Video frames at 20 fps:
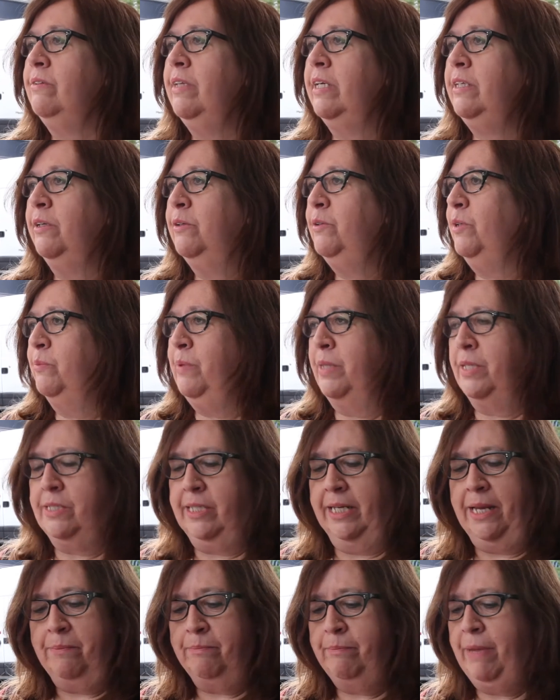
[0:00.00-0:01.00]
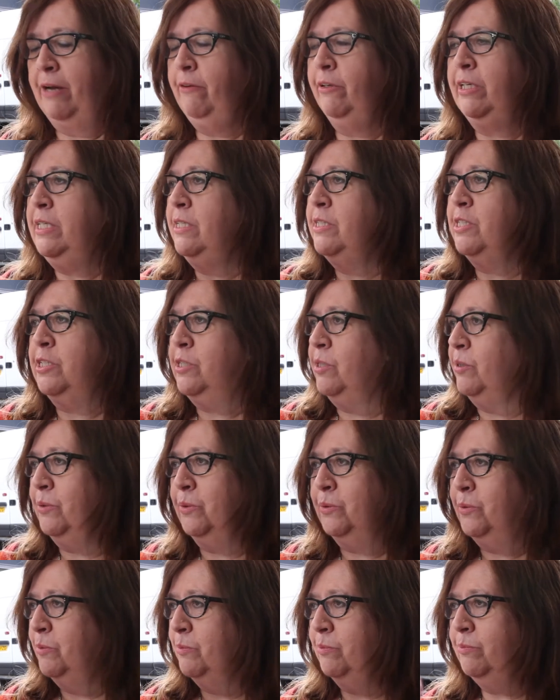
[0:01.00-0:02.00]
They don't know whether to get married, to
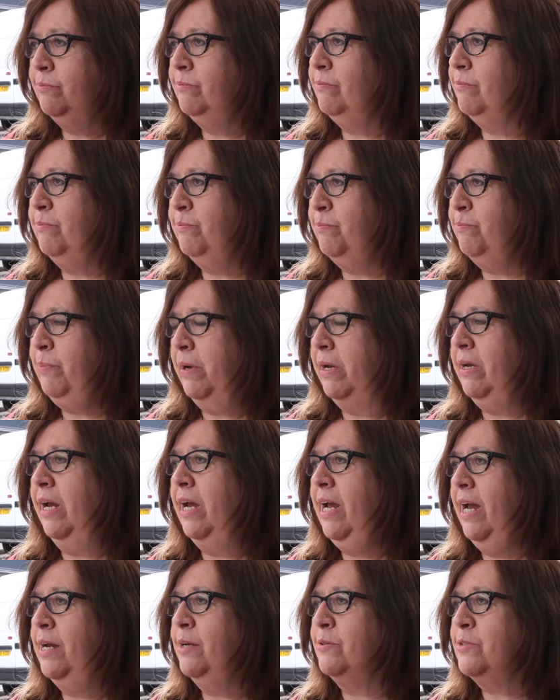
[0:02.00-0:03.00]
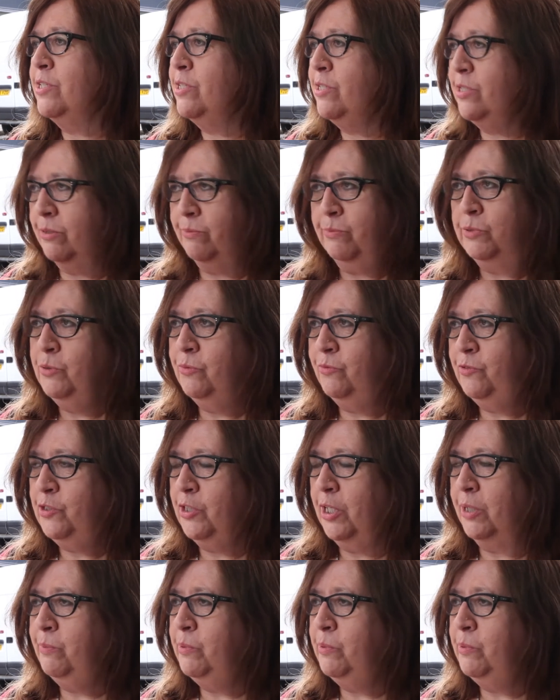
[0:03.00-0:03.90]
buy a house, to move job.